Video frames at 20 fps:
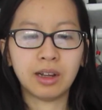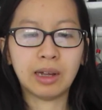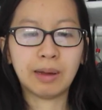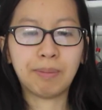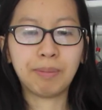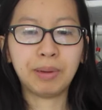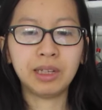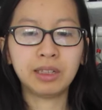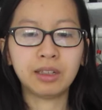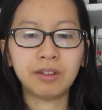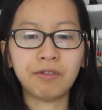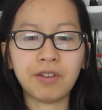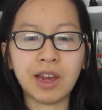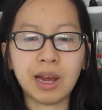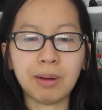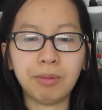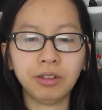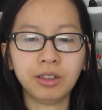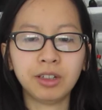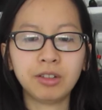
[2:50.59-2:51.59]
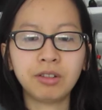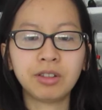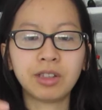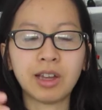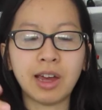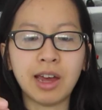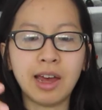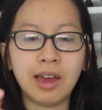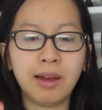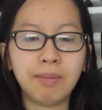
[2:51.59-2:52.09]
a piece of fabric. This is
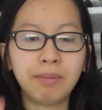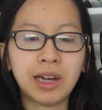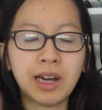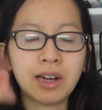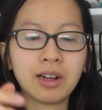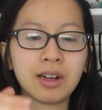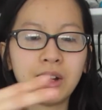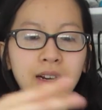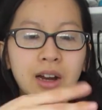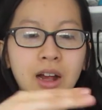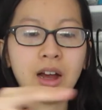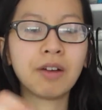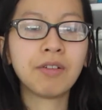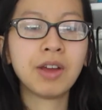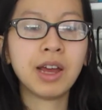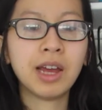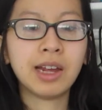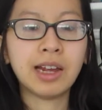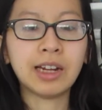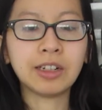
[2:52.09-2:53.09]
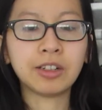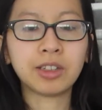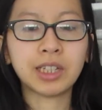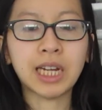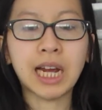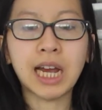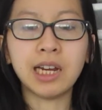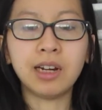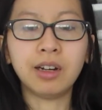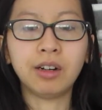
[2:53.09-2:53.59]
the hem that I cut off. I just
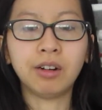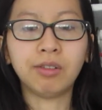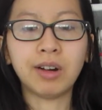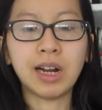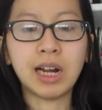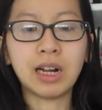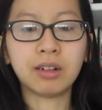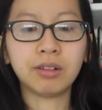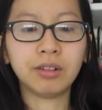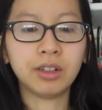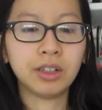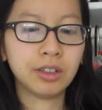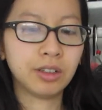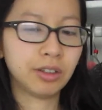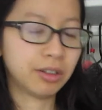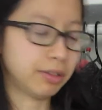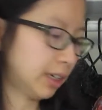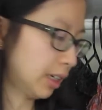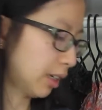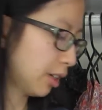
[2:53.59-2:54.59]
tied it around to create a